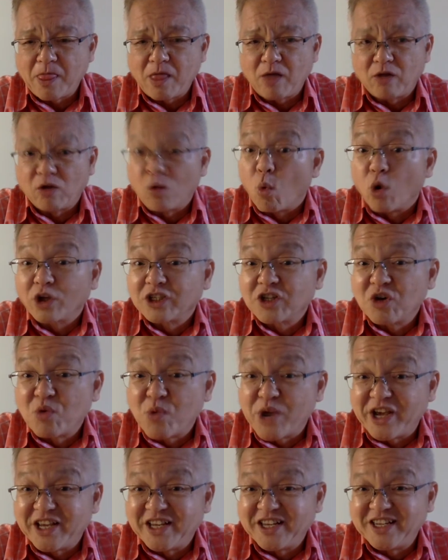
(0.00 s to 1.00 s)

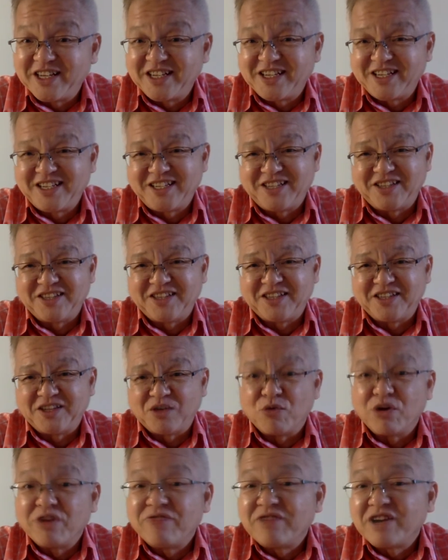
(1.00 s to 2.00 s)
waterways,
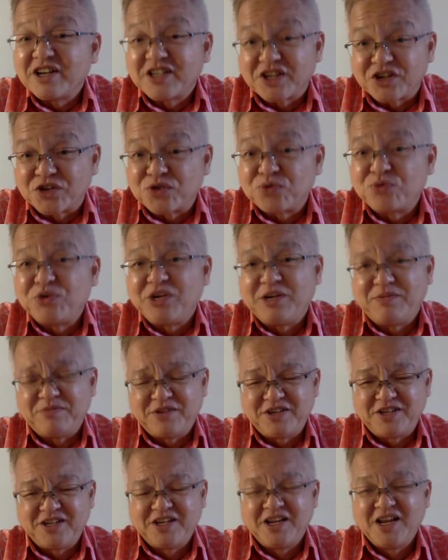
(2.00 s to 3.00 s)
the rivers, the
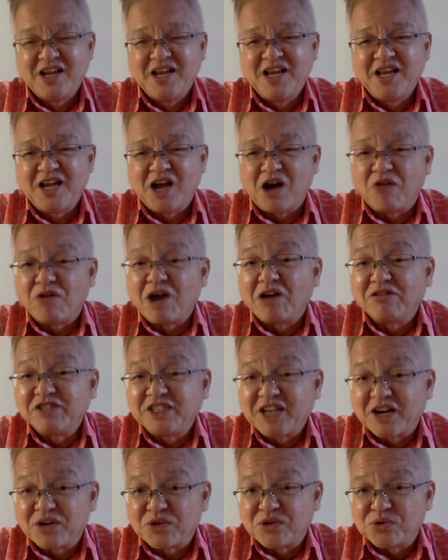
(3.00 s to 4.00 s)
streams
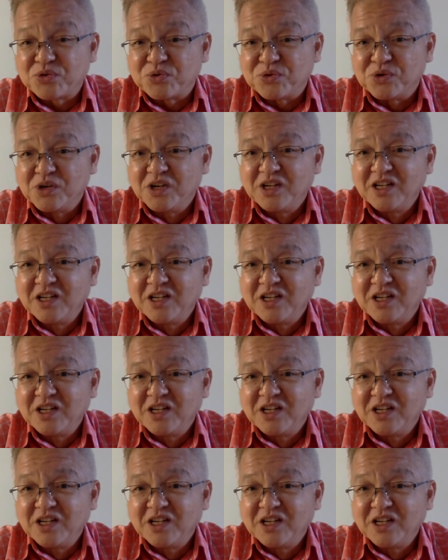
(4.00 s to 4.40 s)
around Jiangsu.